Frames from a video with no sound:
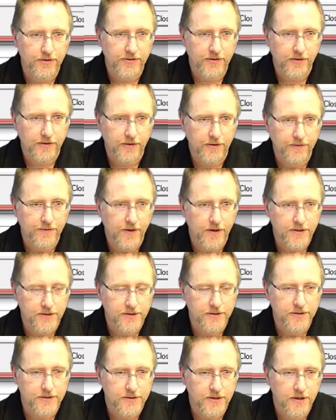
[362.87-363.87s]
your cyclic
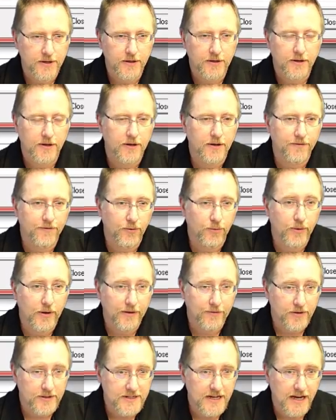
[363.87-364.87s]
functions uh, for
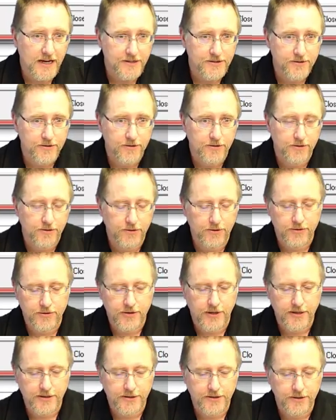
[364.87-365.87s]
whatever task you're, you're
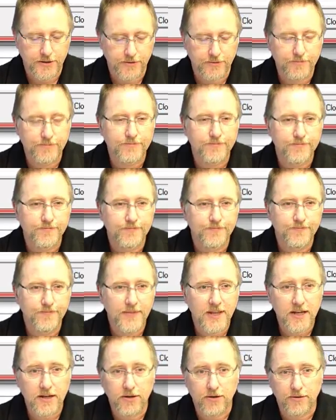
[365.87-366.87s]
trying to do.
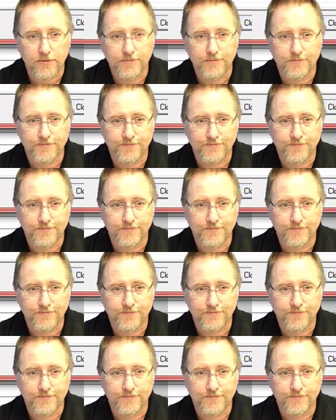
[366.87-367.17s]
Thank you.